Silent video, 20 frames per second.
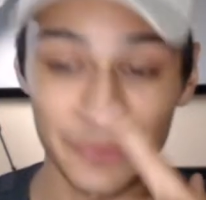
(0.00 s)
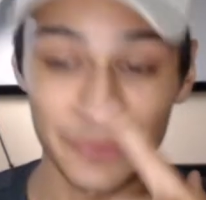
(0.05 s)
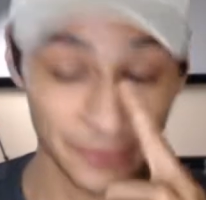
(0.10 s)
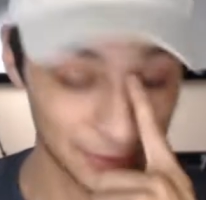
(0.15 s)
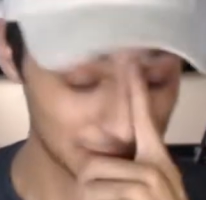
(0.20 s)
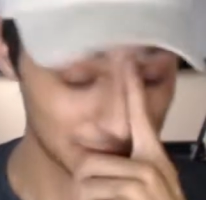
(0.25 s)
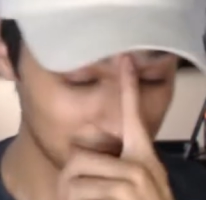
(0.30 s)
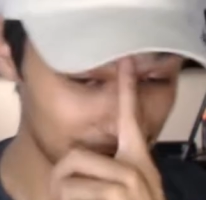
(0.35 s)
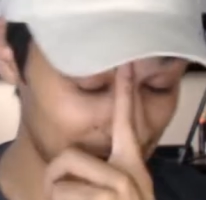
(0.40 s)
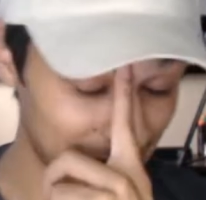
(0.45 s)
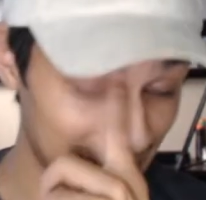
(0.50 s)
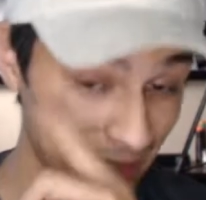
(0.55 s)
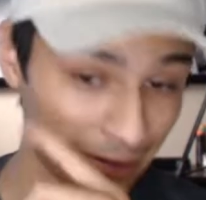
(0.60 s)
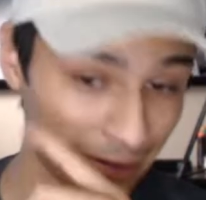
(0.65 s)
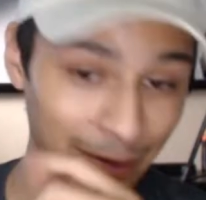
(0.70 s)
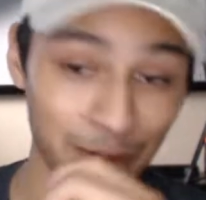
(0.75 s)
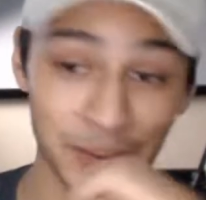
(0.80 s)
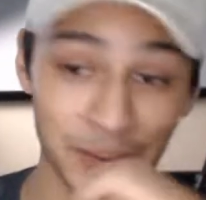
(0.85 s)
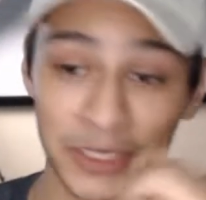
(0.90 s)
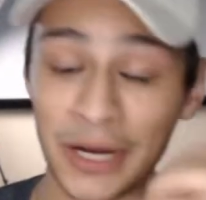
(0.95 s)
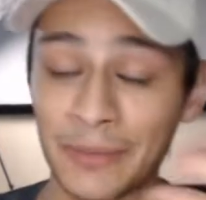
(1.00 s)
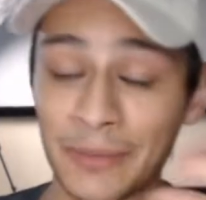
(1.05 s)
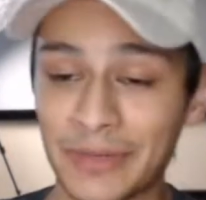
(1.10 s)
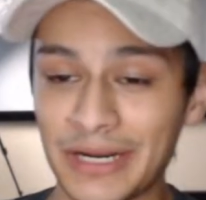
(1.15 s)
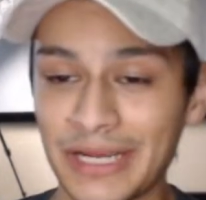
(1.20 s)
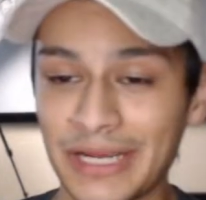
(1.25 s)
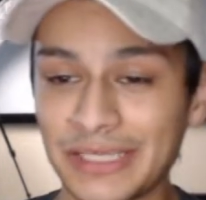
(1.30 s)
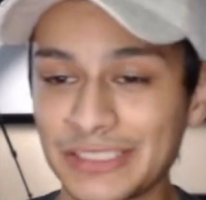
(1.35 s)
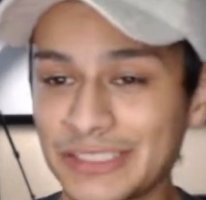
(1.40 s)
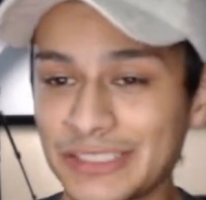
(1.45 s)
or some bad color
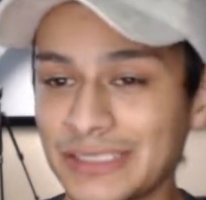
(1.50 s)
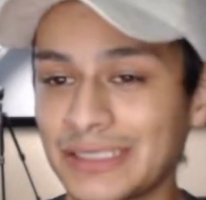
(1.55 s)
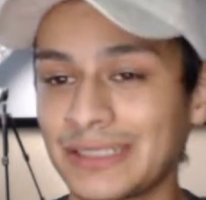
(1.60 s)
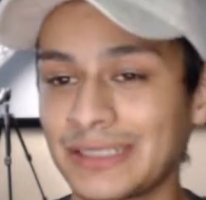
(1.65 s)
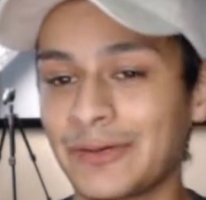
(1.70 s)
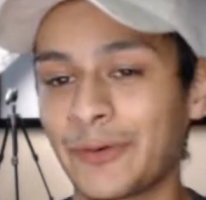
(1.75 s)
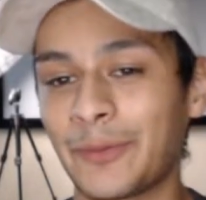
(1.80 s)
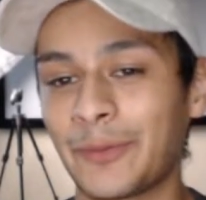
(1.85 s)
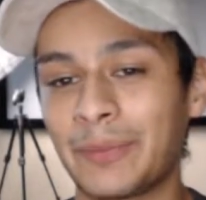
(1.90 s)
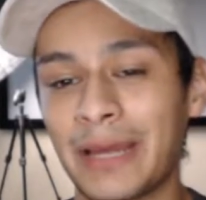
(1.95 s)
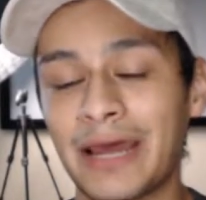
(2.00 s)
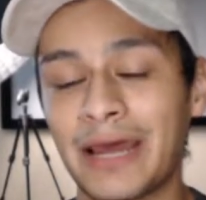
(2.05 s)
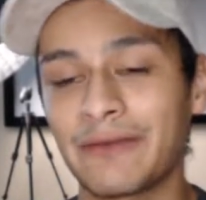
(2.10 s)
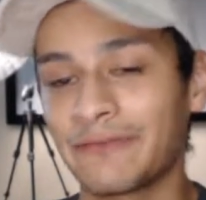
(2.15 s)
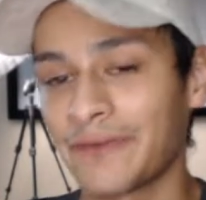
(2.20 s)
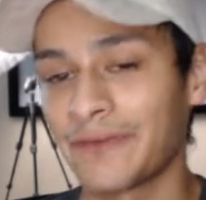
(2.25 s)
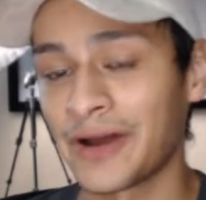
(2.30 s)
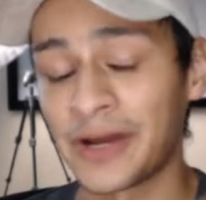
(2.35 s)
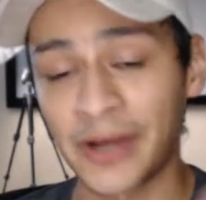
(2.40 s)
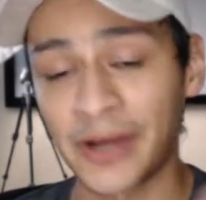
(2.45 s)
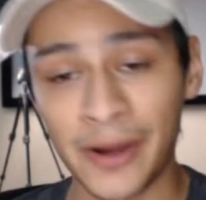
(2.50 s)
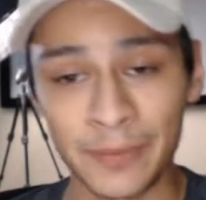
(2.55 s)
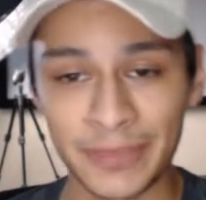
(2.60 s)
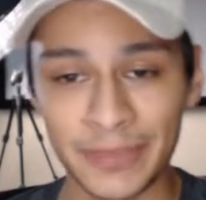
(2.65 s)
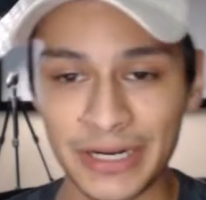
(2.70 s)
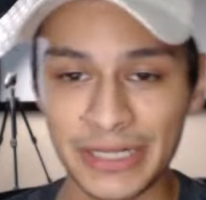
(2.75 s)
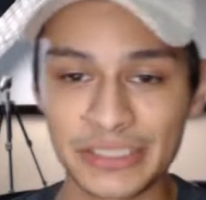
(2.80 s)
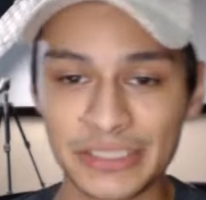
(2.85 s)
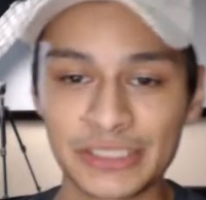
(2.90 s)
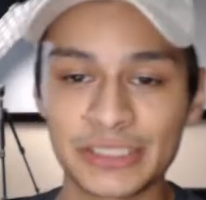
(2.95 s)
combination or bad font
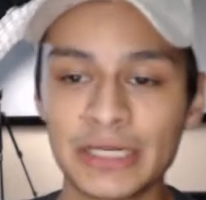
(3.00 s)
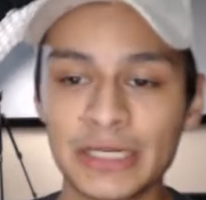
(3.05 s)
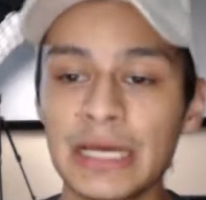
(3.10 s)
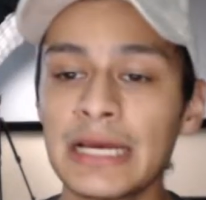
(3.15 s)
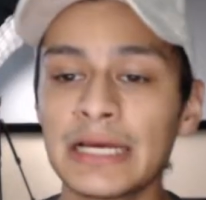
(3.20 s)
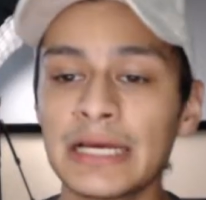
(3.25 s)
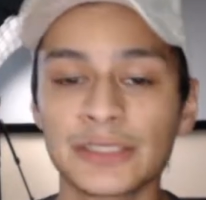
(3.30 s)
combination.